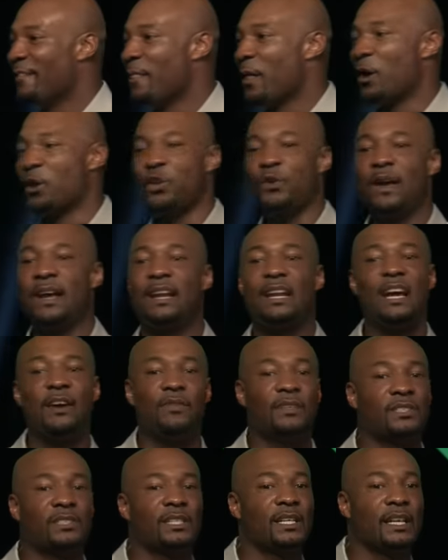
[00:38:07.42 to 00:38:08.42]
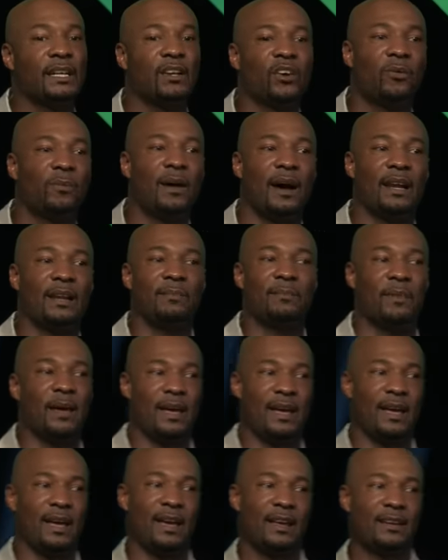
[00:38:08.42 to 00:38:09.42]
Or you ain't never seen nobody
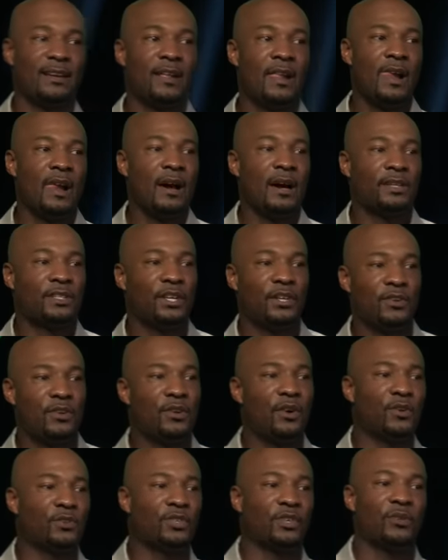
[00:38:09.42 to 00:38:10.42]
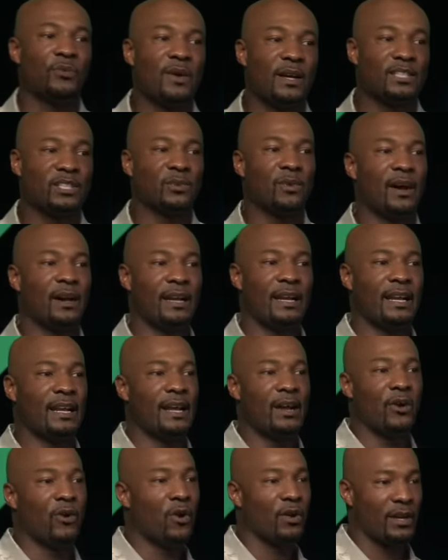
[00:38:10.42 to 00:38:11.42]
mad until you go to a restaurant and they
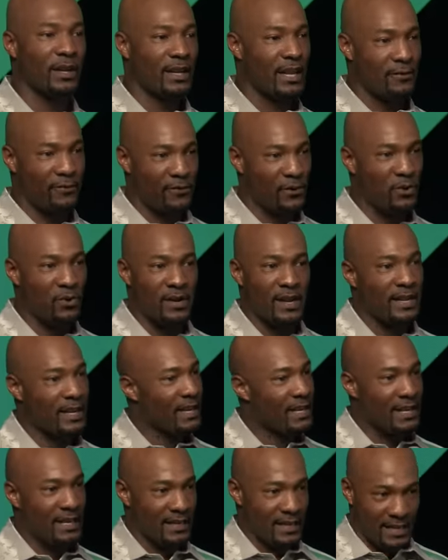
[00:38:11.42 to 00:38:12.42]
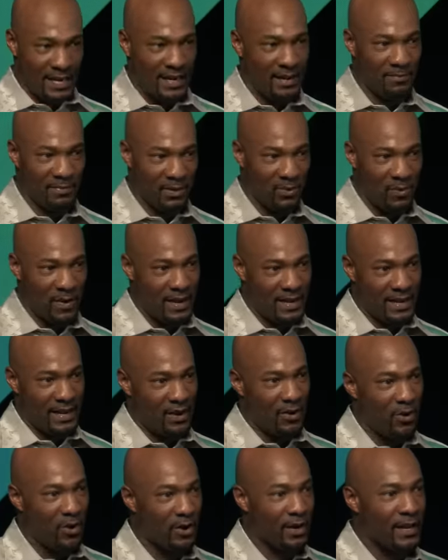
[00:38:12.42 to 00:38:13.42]
order their food and it didn't come the way they
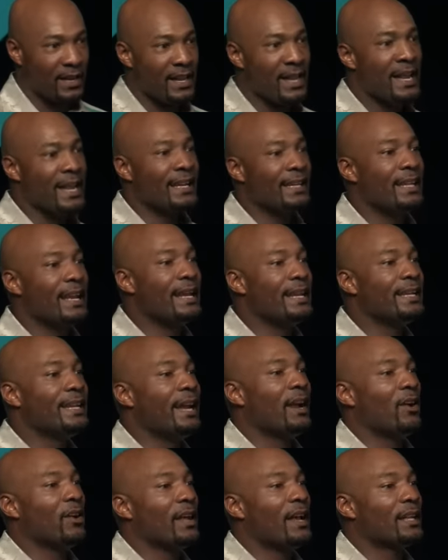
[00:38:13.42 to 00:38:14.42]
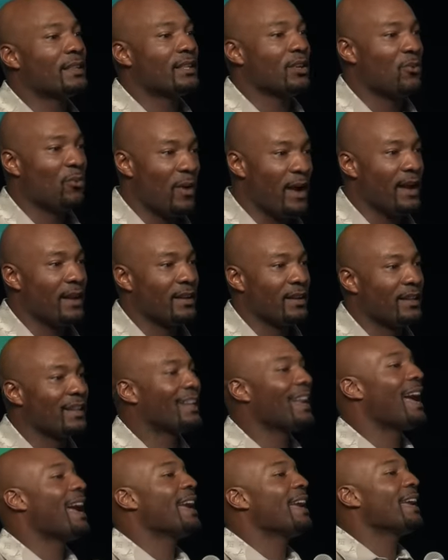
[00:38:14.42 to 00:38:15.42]
ordered. They yell at the waiter
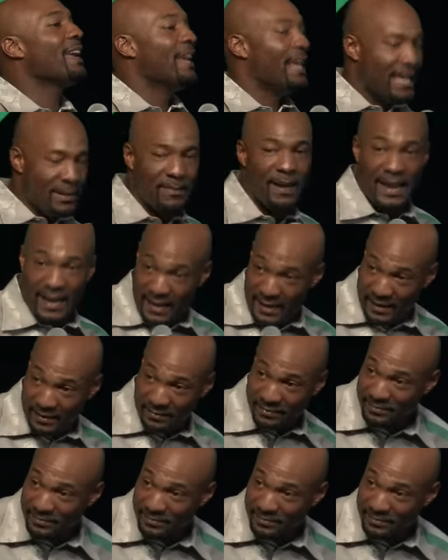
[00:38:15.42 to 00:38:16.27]
like he made it.